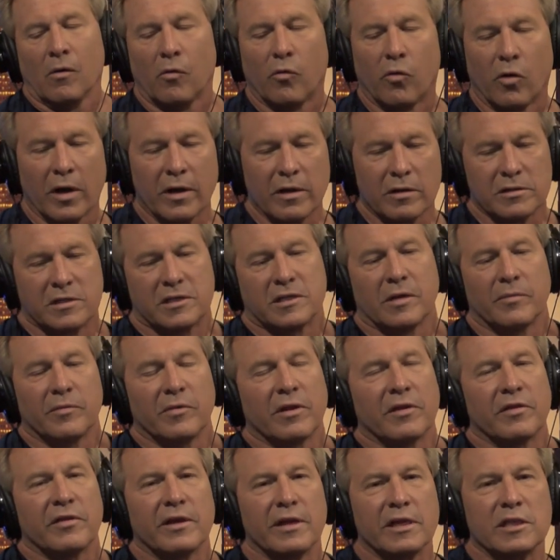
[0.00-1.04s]
what are some of
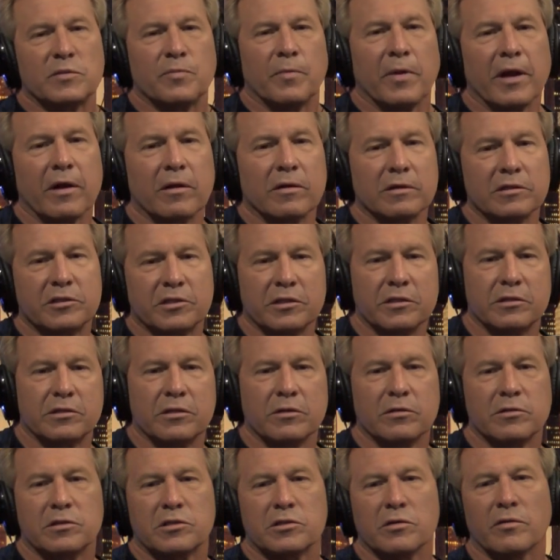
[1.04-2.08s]
the things parents should
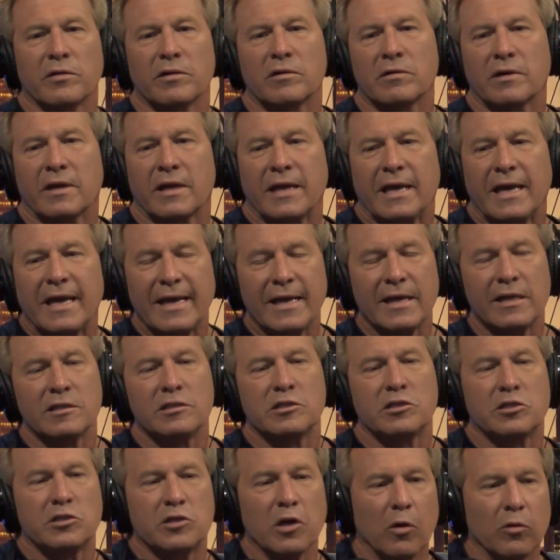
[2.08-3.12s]
do so their
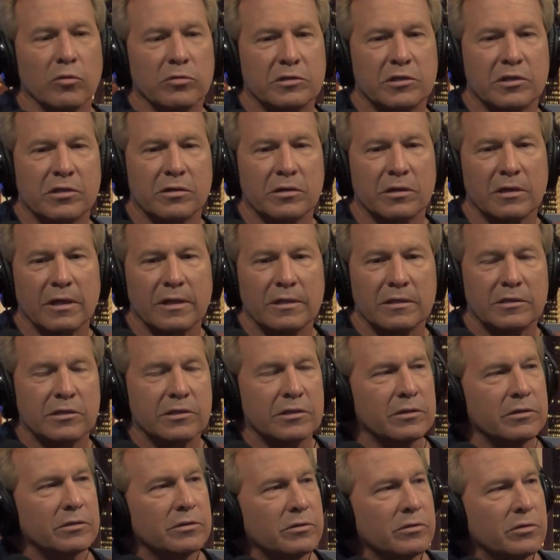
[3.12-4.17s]
kids don't turn
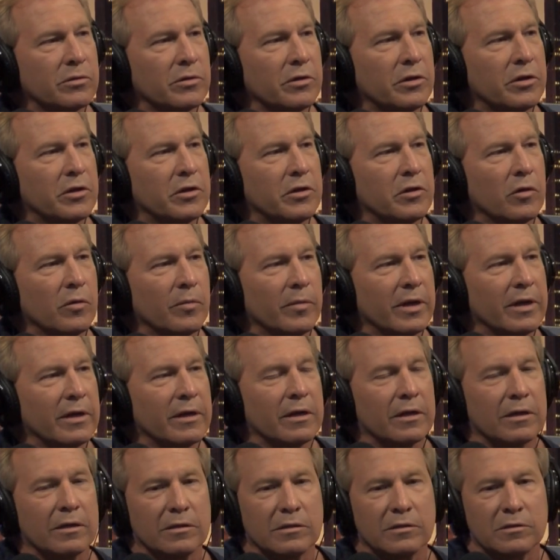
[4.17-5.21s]
into human